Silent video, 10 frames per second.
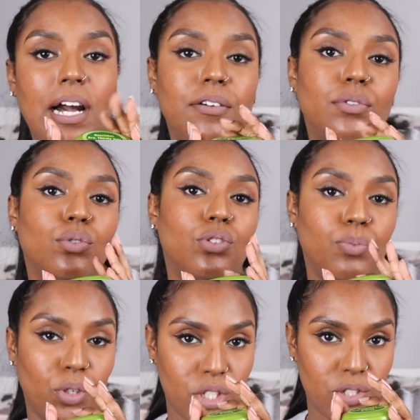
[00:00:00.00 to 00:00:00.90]
Out of all the
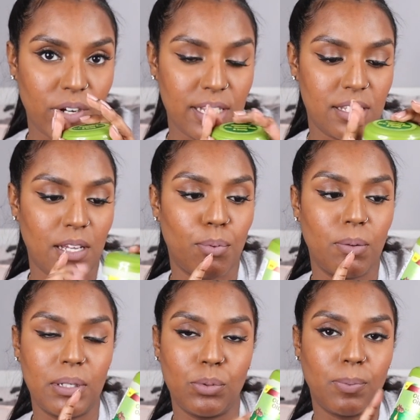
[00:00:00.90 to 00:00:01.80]
moisturizers, I
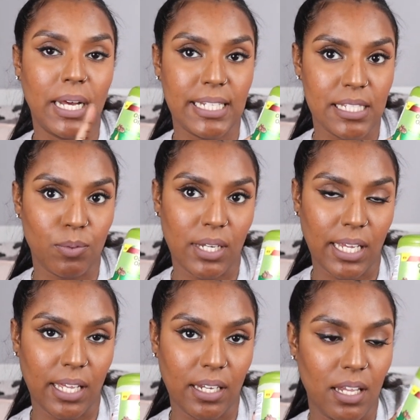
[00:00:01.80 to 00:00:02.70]
probably will buy this one
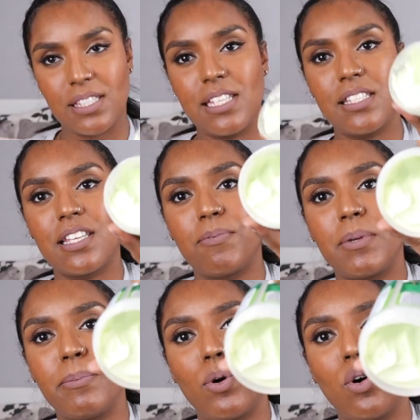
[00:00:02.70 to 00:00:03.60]
again. This is giving
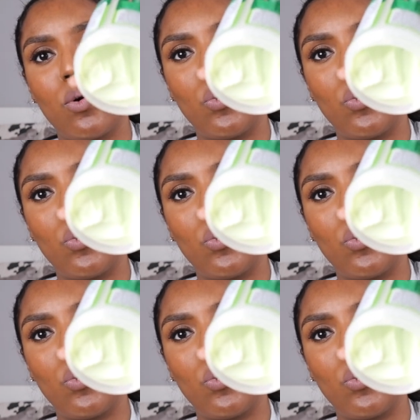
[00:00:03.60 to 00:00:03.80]
me more